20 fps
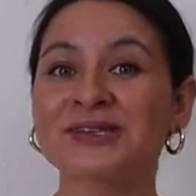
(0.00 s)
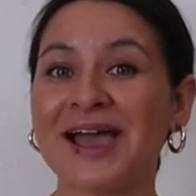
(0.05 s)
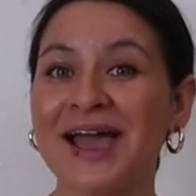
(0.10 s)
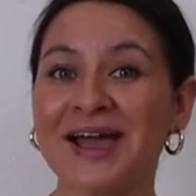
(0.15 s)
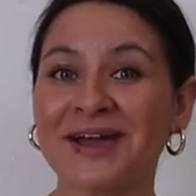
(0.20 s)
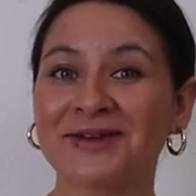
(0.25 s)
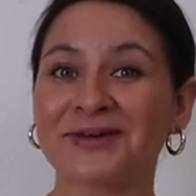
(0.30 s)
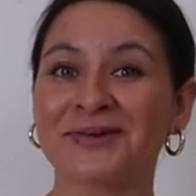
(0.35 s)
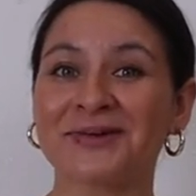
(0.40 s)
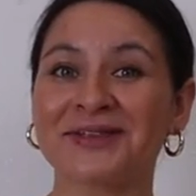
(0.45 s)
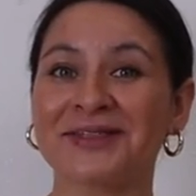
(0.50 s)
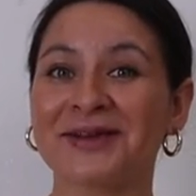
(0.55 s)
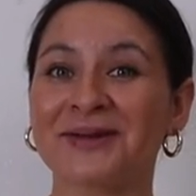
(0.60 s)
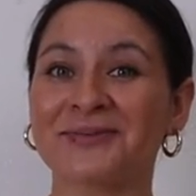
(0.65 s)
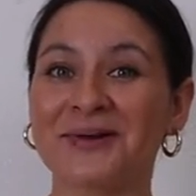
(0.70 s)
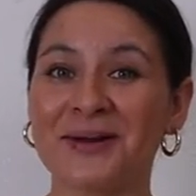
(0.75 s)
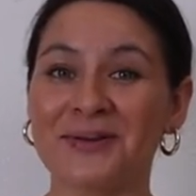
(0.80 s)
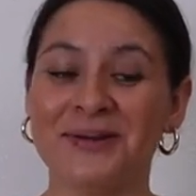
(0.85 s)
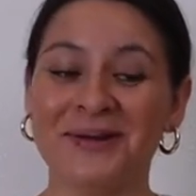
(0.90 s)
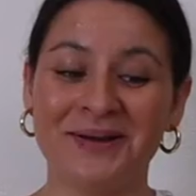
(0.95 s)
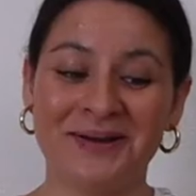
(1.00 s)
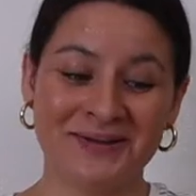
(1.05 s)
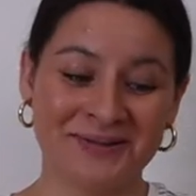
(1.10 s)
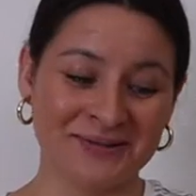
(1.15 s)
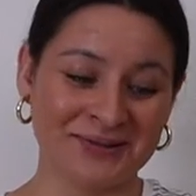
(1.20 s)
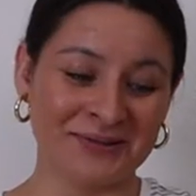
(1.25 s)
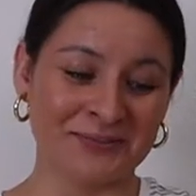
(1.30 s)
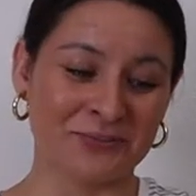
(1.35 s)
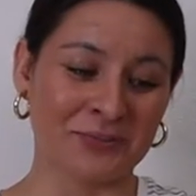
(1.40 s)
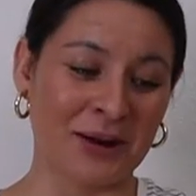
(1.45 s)
accurately re
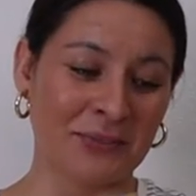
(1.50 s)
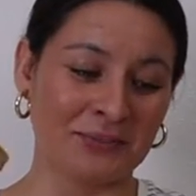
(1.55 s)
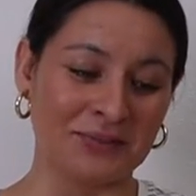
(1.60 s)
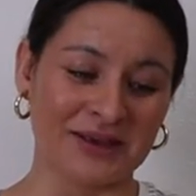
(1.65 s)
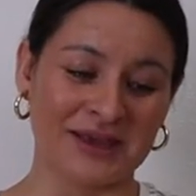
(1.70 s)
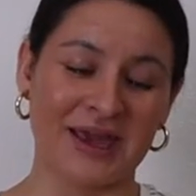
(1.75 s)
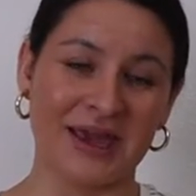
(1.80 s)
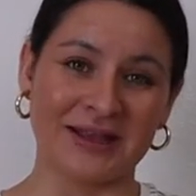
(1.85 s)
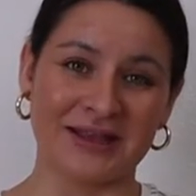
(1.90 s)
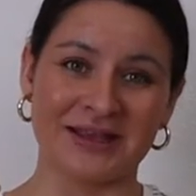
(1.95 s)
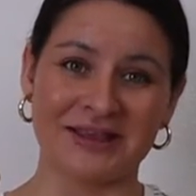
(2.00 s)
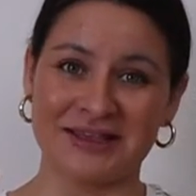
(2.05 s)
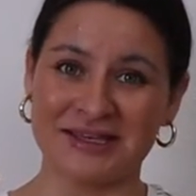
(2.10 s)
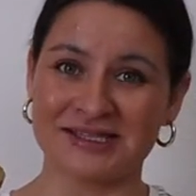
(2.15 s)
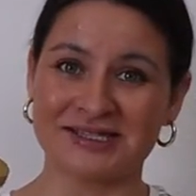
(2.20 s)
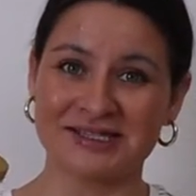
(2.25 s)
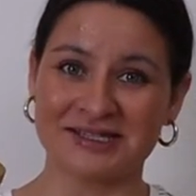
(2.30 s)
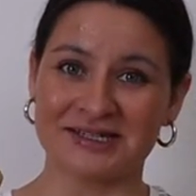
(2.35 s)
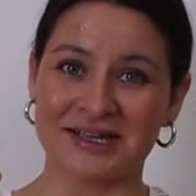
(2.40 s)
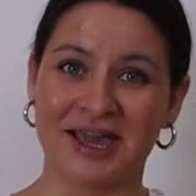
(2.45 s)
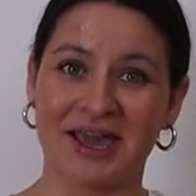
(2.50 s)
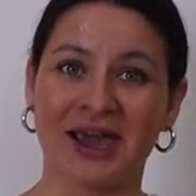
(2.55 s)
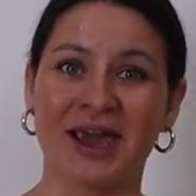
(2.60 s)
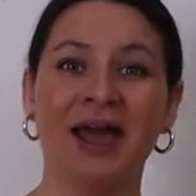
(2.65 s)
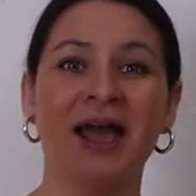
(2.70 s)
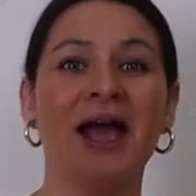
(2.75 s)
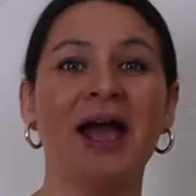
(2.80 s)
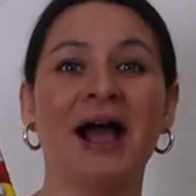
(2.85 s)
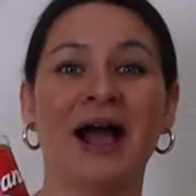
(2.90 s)
replicating this today,